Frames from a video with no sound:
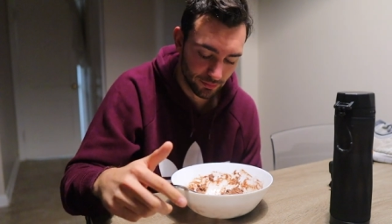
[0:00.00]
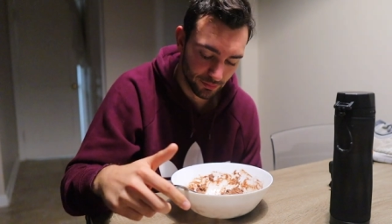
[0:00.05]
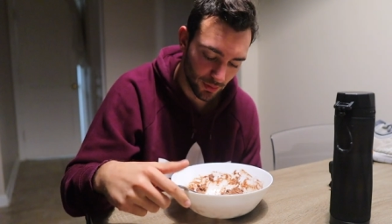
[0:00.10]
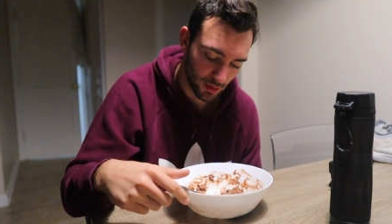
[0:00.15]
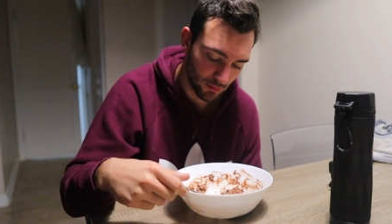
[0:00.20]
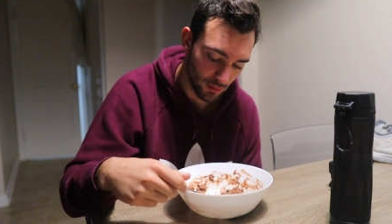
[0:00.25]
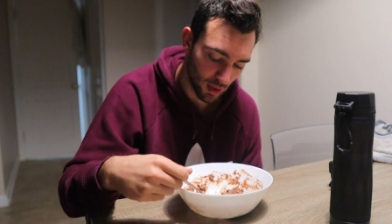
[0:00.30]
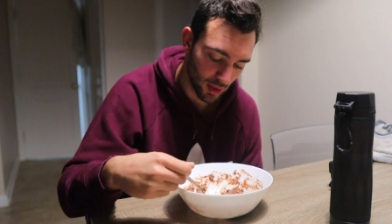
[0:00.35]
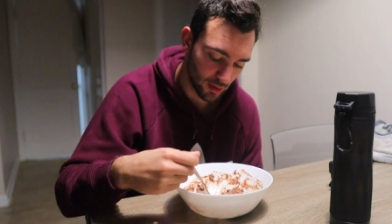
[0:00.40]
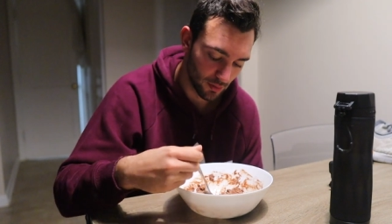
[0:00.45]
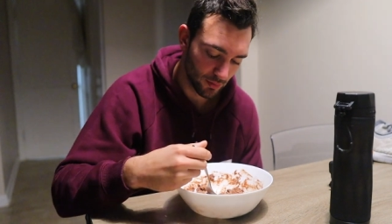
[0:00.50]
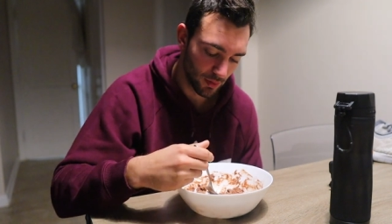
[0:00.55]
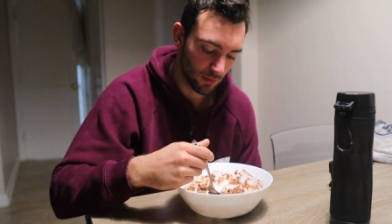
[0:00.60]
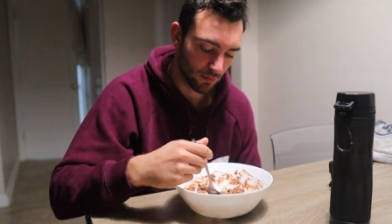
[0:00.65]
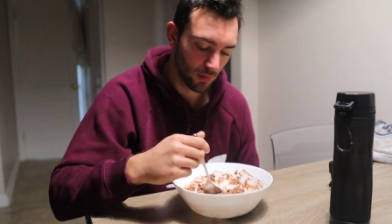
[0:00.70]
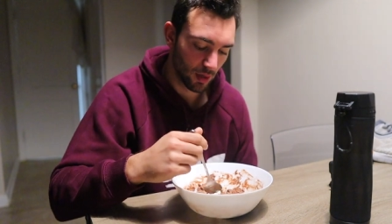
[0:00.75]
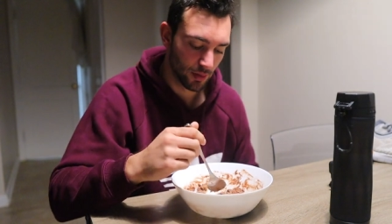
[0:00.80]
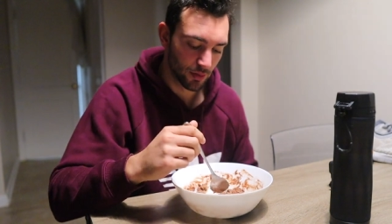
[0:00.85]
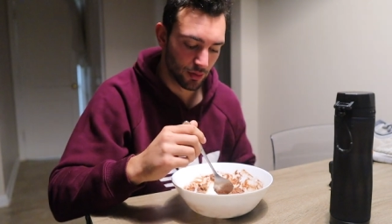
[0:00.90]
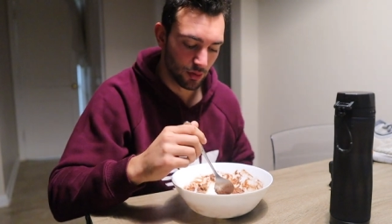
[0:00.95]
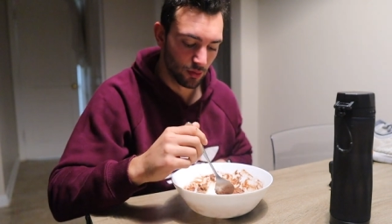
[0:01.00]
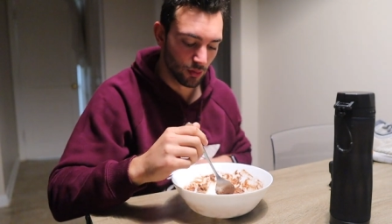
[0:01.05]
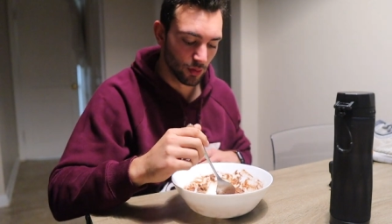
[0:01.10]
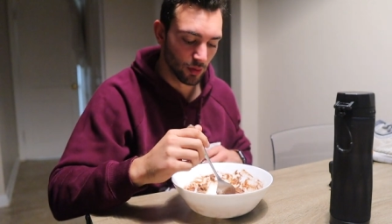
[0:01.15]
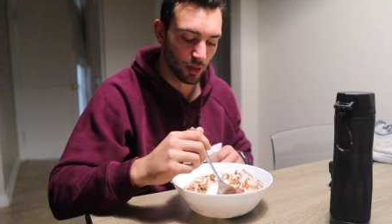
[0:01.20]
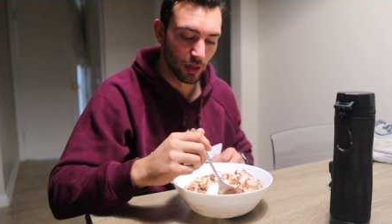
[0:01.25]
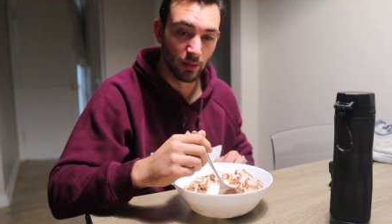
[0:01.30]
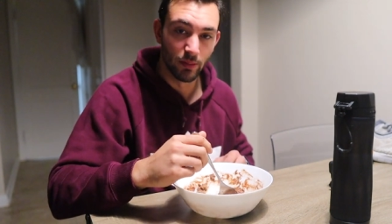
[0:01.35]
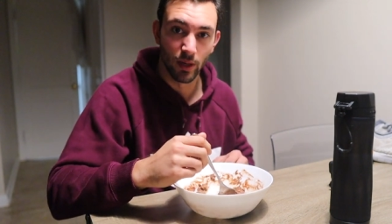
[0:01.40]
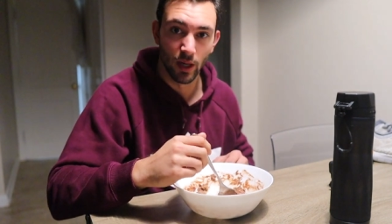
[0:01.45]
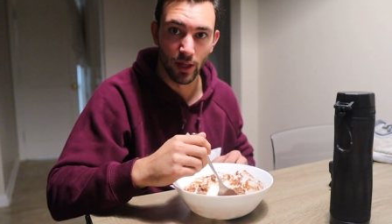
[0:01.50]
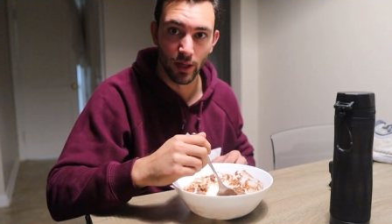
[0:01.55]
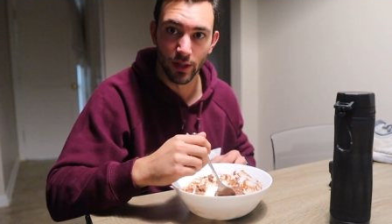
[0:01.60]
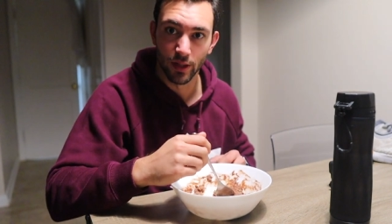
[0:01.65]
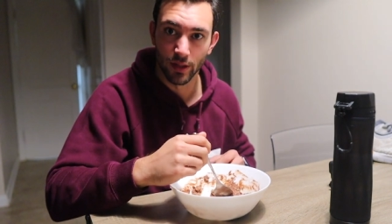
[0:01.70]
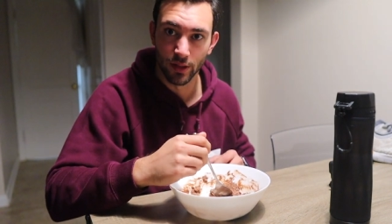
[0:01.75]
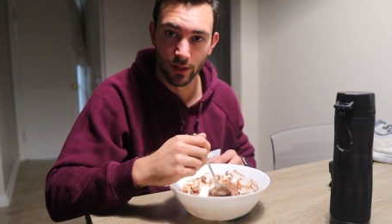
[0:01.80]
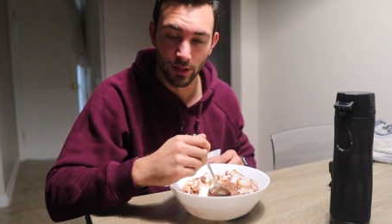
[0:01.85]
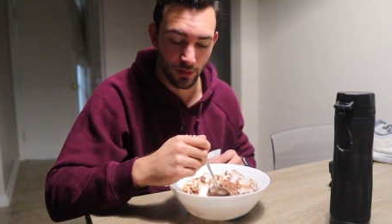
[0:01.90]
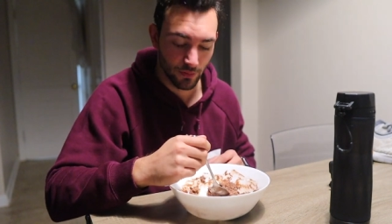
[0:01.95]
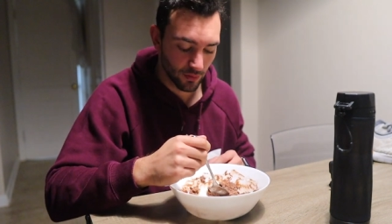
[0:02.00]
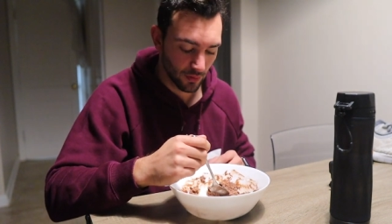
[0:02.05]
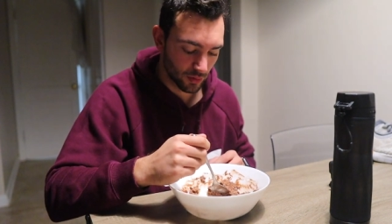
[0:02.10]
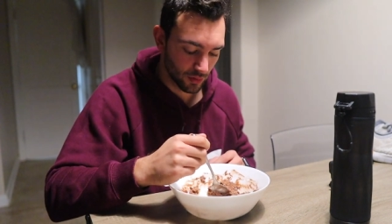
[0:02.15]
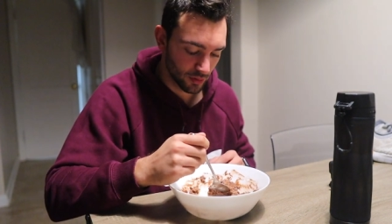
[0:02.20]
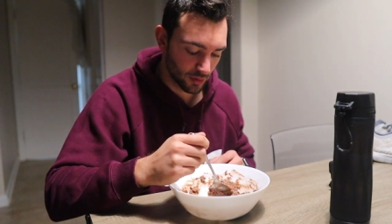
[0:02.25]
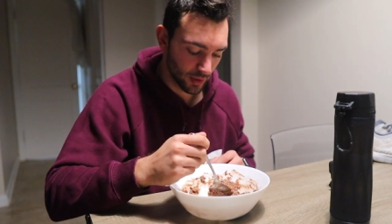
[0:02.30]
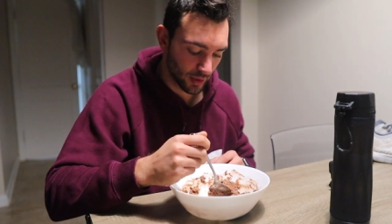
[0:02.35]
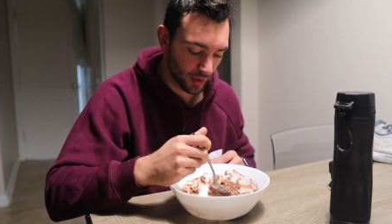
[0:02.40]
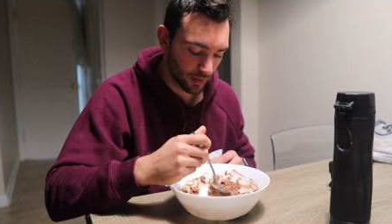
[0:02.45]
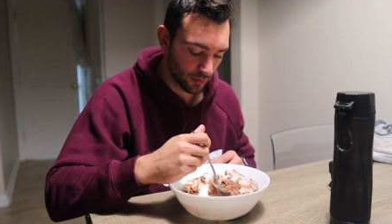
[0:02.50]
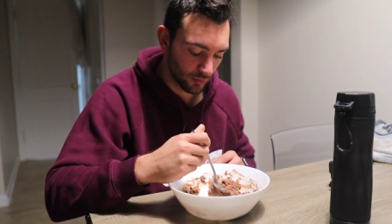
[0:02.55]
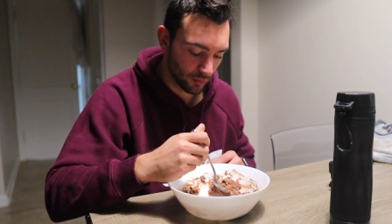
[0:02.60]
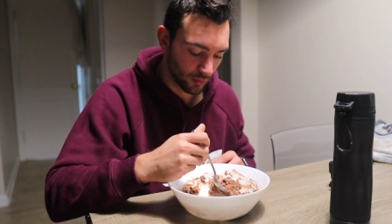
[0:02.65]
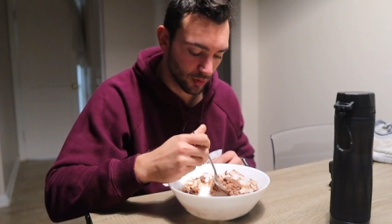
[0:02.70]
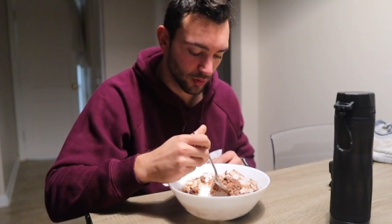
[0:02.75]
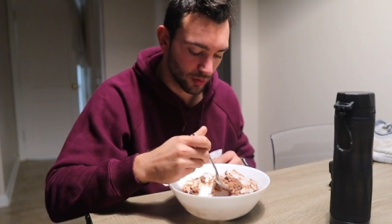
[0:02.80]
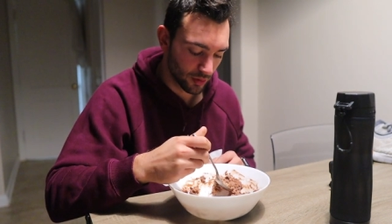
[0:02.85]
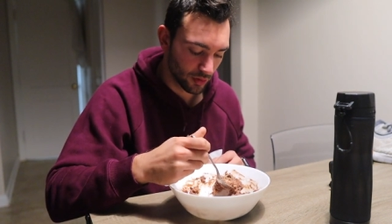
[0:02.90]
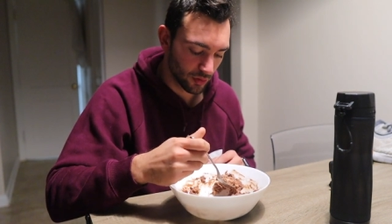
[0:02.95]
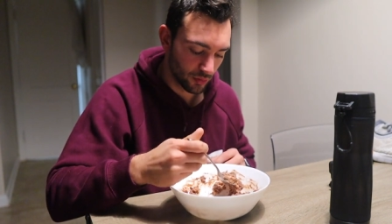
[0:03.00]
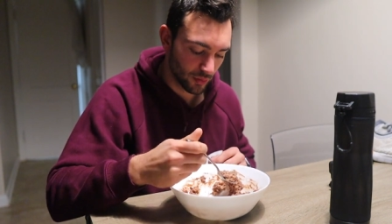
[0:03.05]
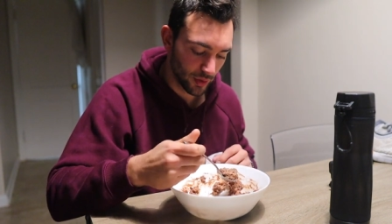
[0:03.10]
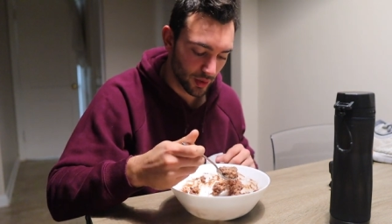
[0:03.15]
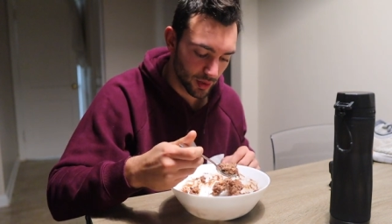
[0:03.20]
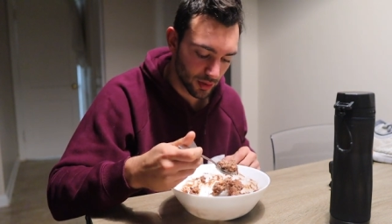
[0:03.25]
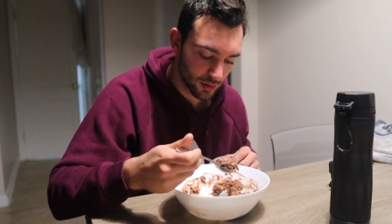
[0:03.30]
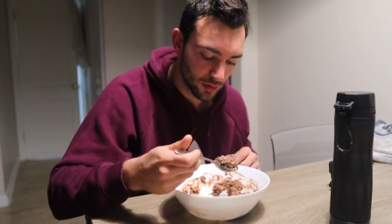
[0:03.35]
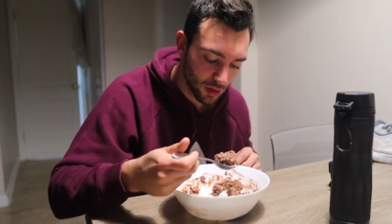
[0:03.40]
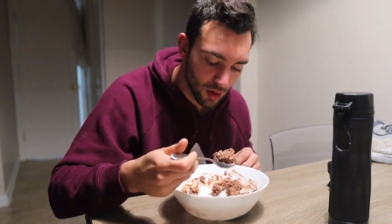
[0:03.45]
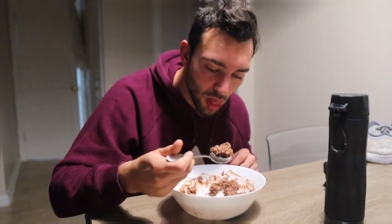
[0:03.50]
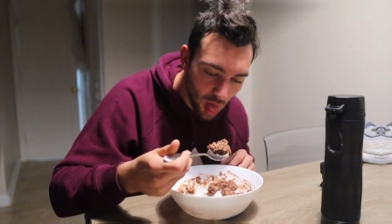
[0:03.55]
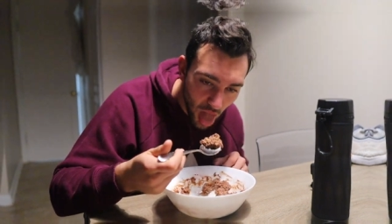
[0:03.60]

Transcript: I'm not I'm not too worried about it in these first like one or two weeks.